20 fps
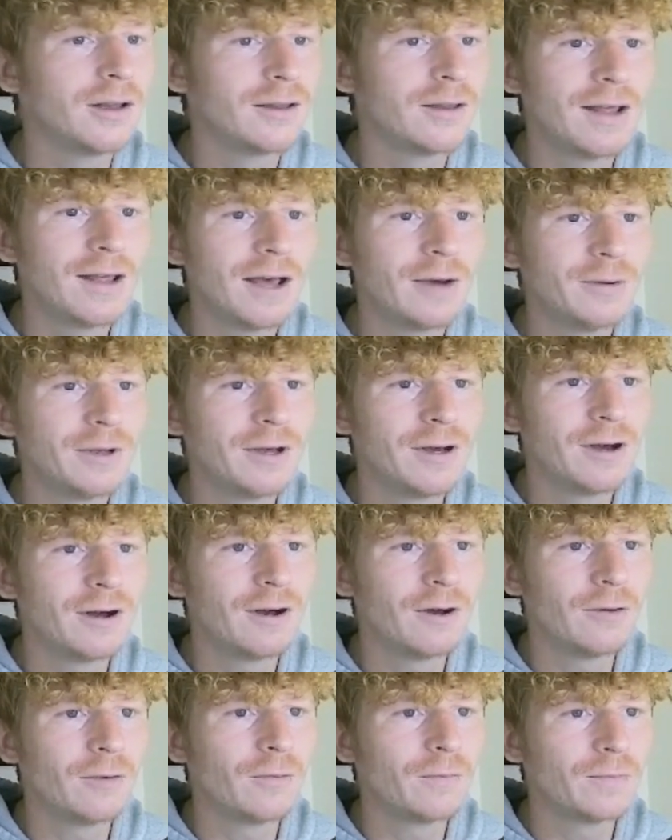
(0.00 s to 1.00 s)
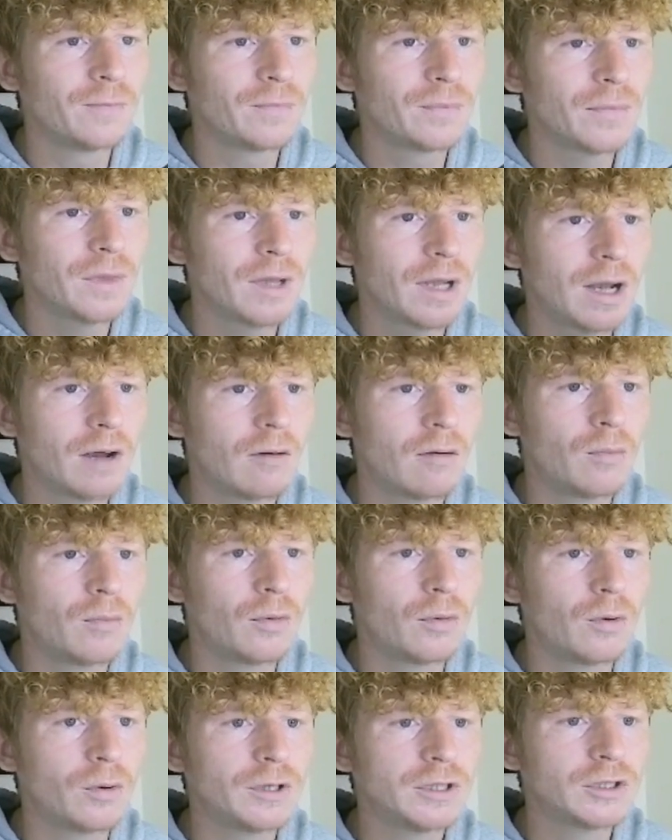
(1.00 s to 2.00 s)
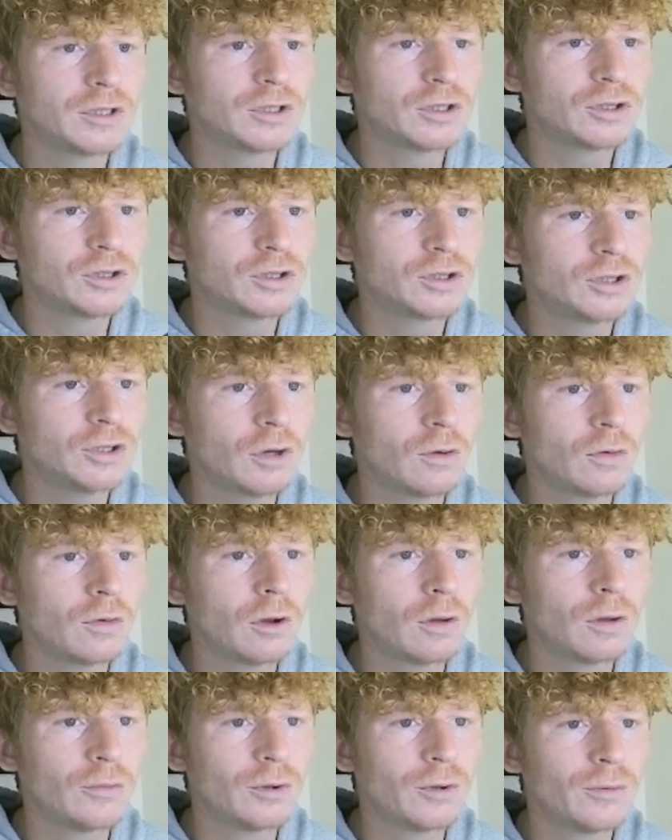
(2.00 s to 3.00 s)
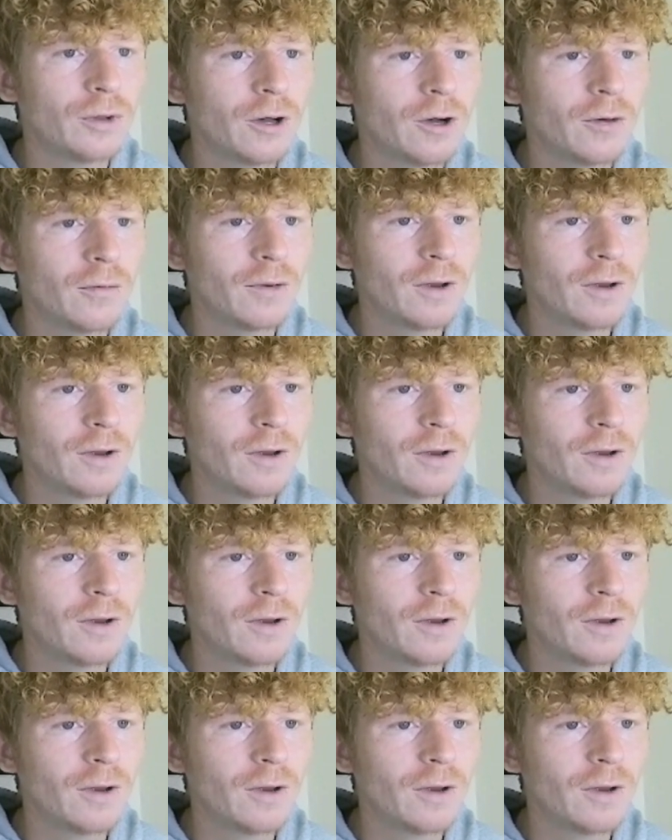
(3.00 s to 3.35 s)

There we go. Our board is so globbed up though.